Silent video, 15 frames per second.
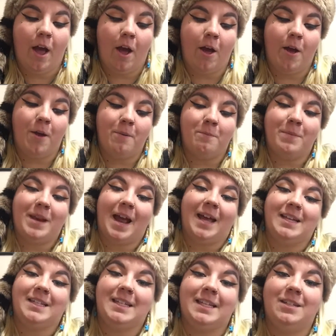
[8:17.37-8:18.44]
But
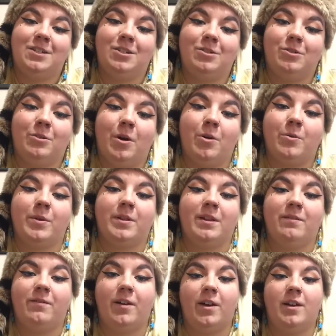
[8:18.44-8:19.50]
I did do a really
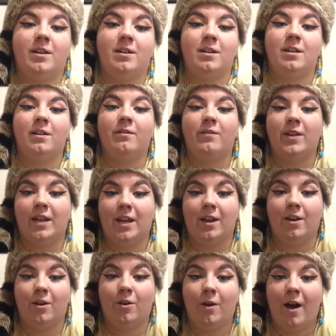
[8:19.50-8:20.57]
fun
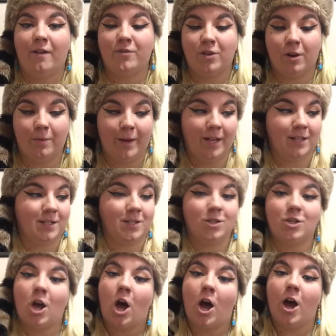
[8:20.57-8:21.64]
video after I went and
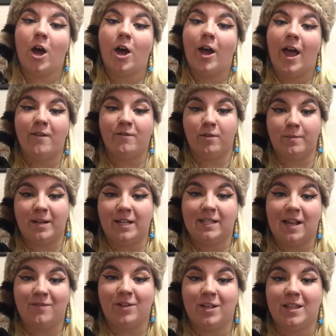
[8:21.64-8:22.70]
saw Everybody's
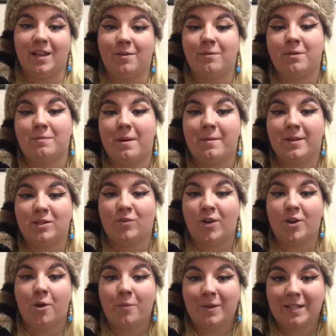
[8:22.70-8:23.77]
Everything with my best
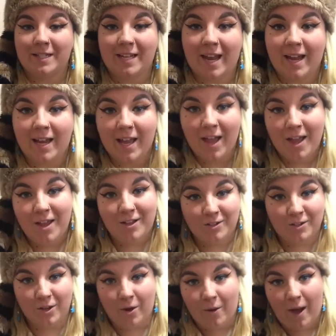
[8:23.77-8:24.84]
friend on Wednesday.
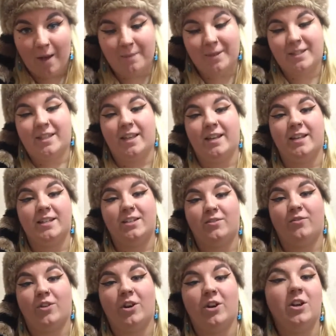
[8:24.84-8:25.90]
So I'm excited
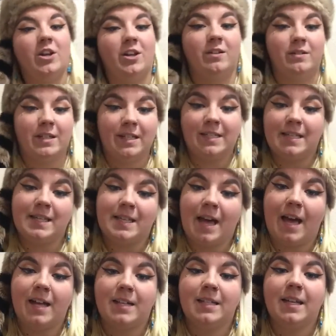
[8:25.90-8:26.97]
for you to see
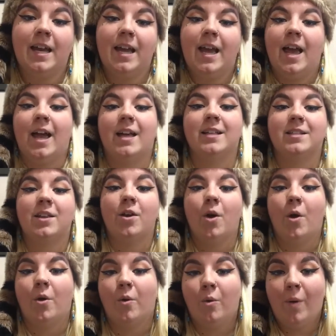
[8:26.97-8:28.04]
that as
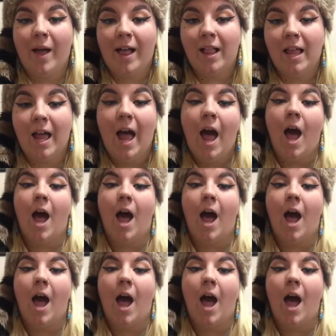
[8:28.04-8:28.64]
well.